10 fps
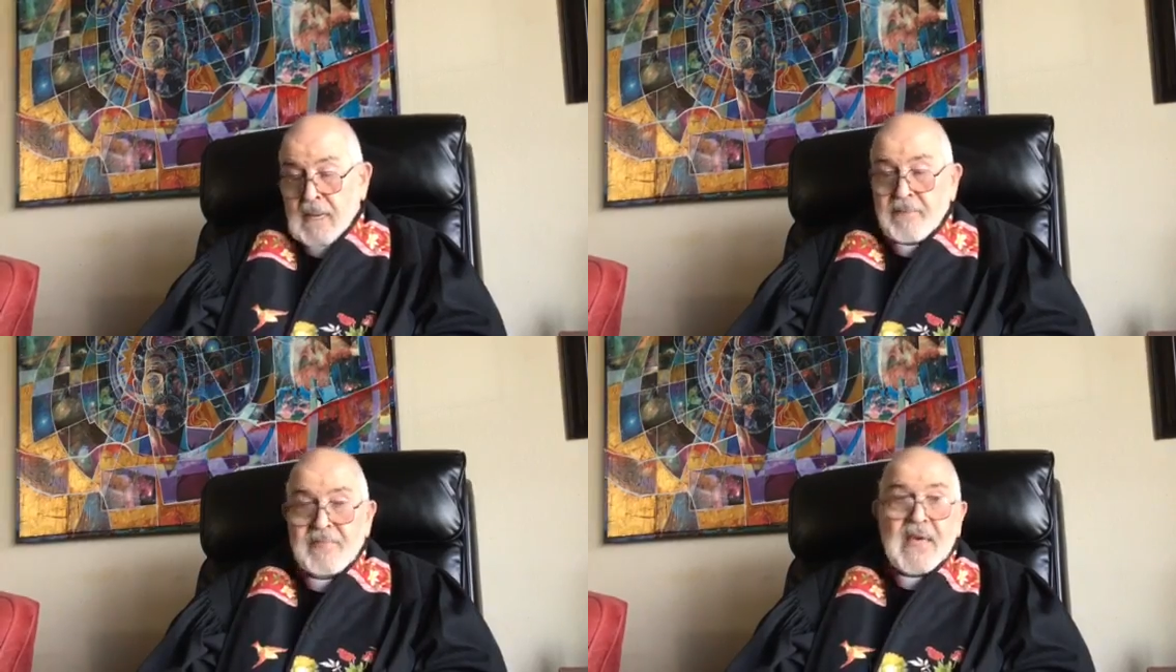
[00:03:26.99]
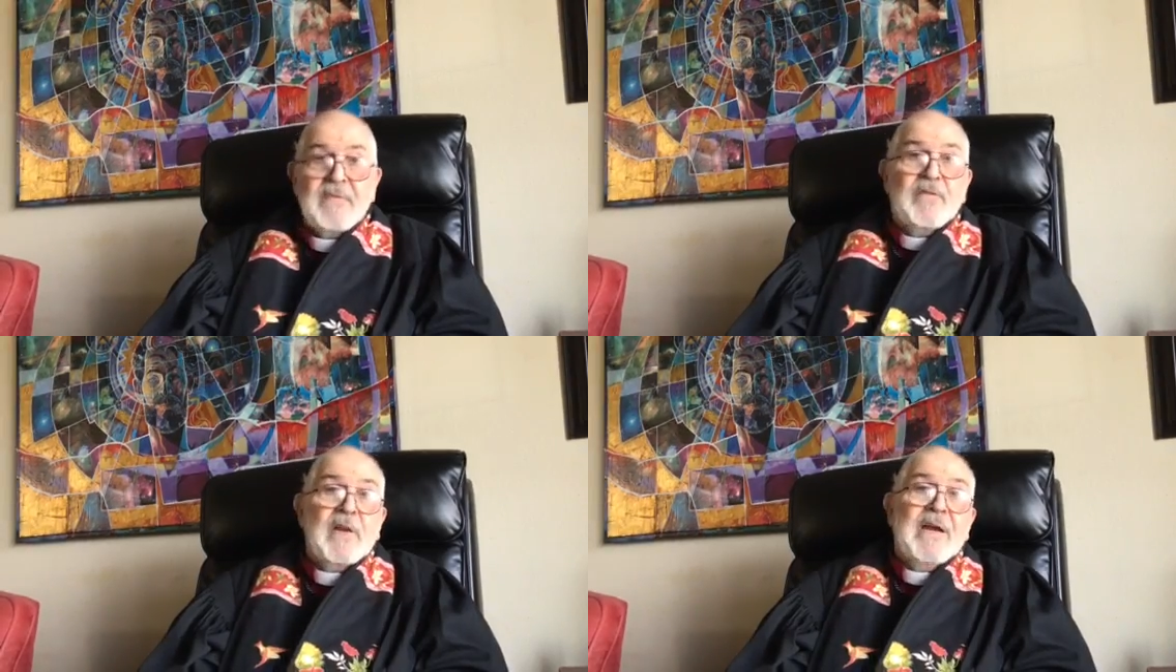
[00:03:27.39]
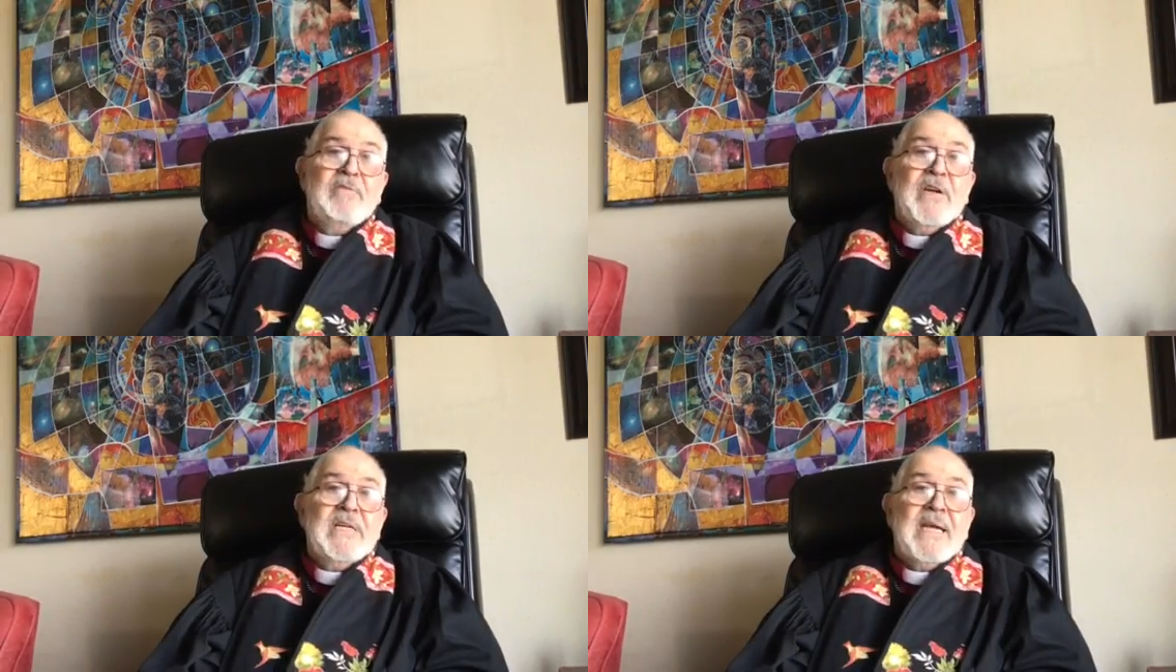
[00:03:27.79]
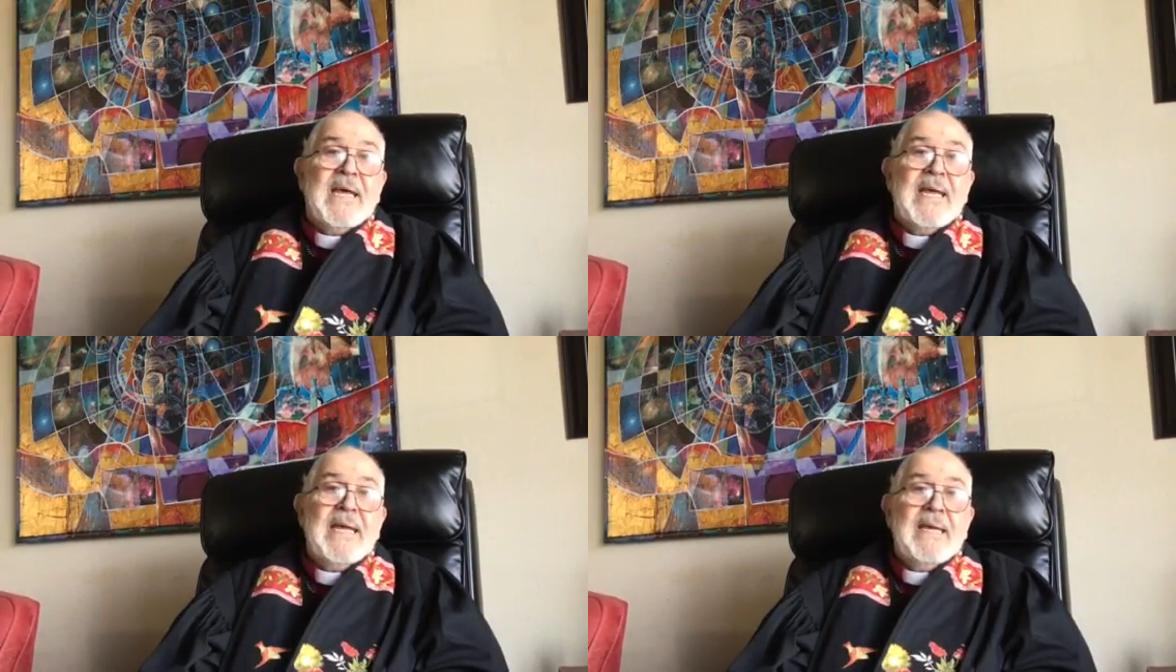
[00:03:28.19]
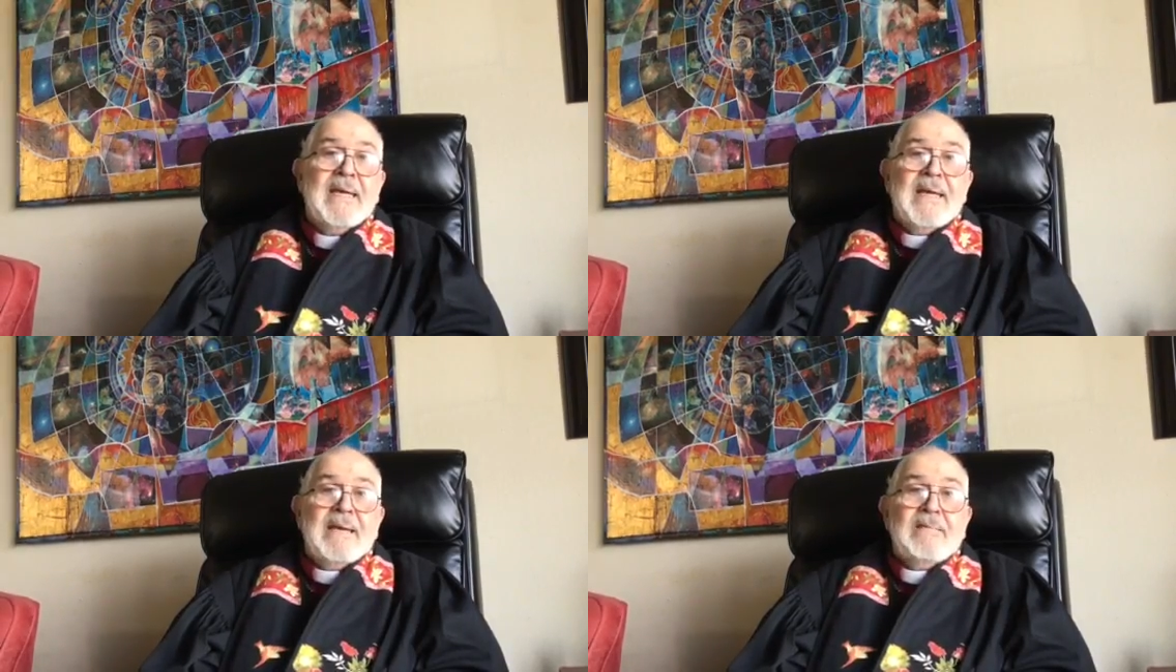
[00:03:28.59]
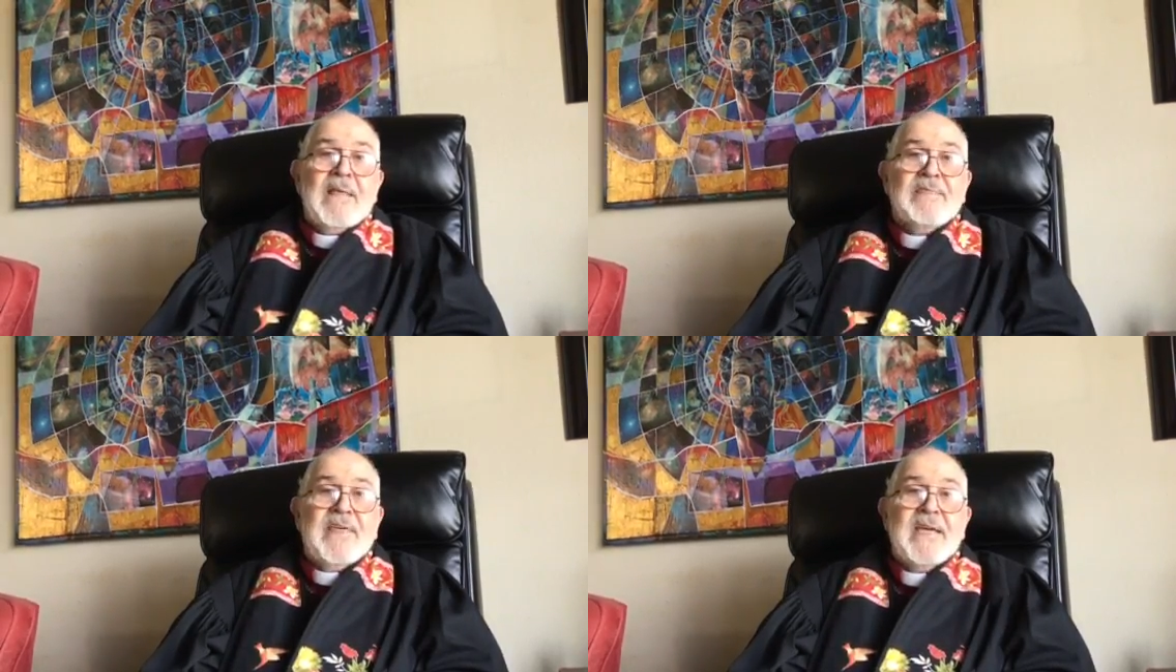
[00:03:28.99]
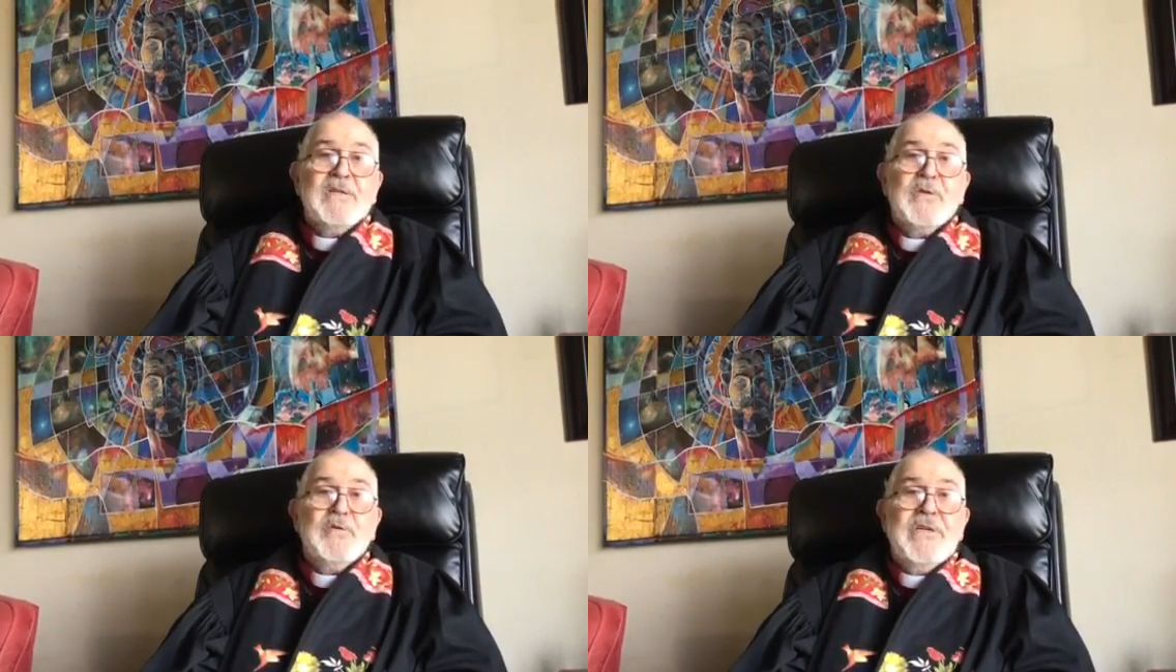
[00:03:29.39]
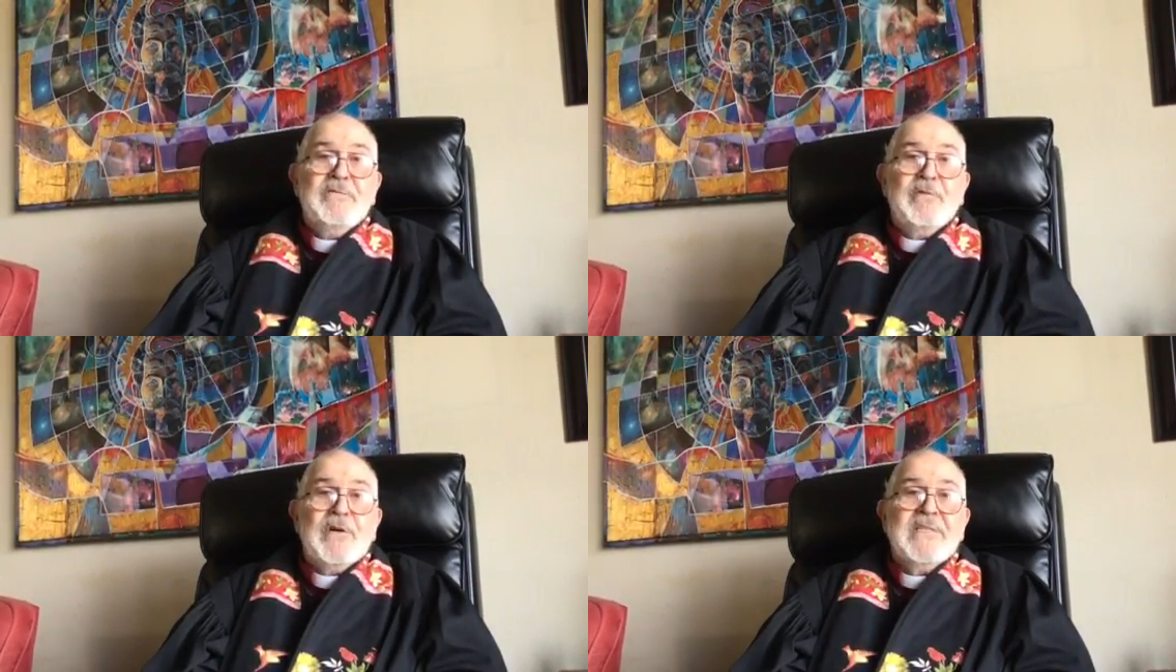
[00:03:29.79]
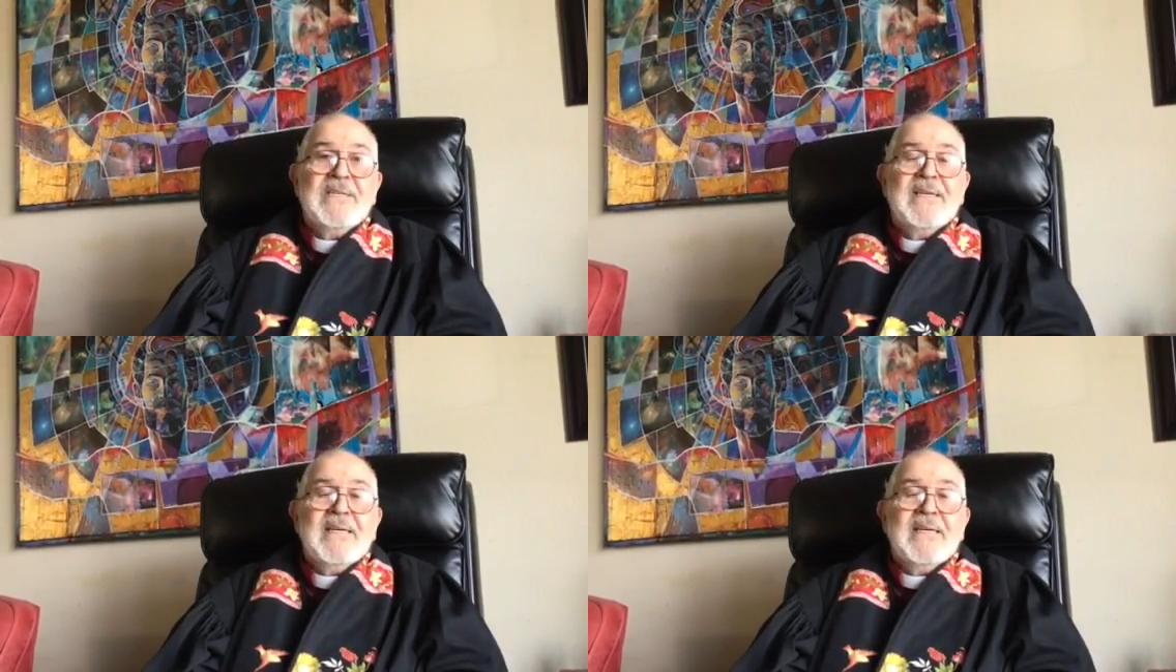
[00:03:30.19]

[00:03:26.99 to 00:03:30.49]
and thankful every day that things are different.